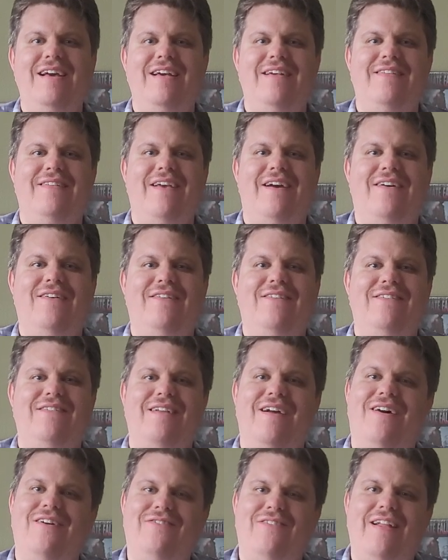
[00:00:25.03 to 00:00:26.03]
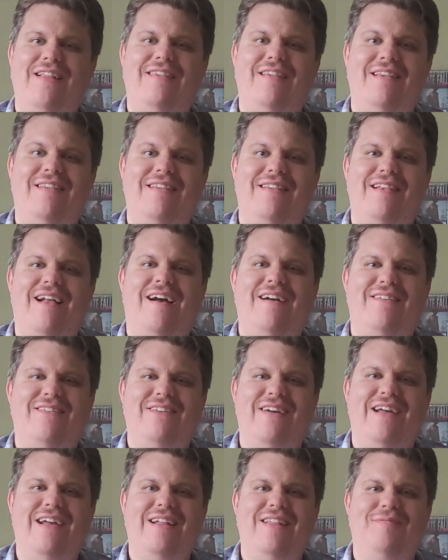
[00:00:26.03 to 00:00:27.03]
So no offense in stock
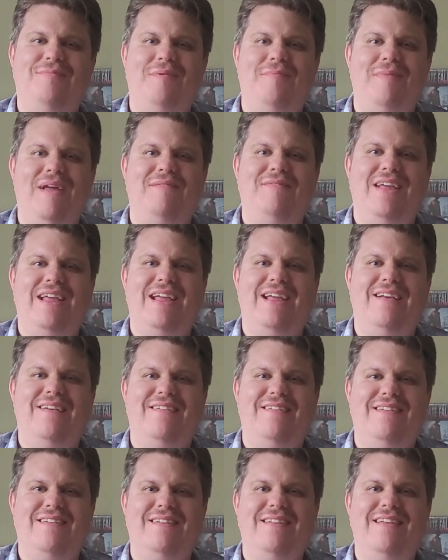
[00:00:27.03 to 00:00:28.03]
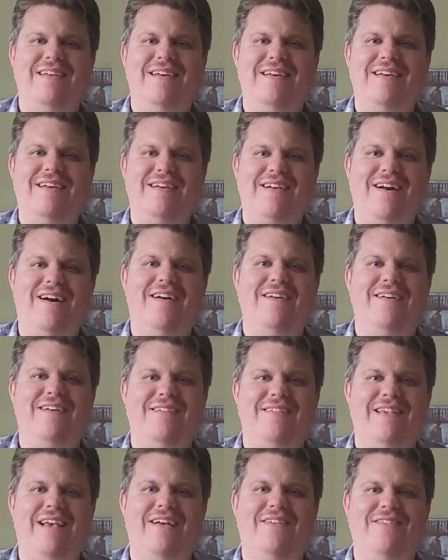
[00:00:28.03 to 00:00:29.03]
trades, but maybe you should call
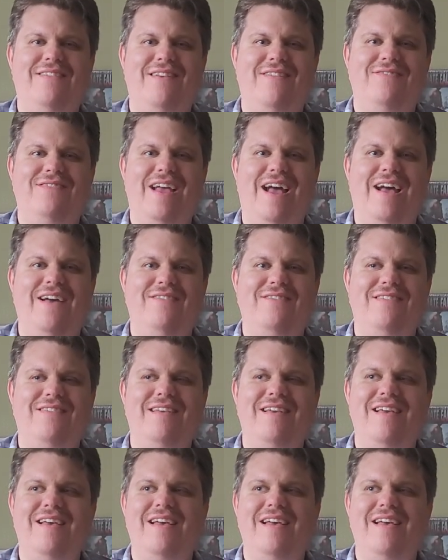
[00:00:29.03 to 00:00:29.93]
yourself sometimes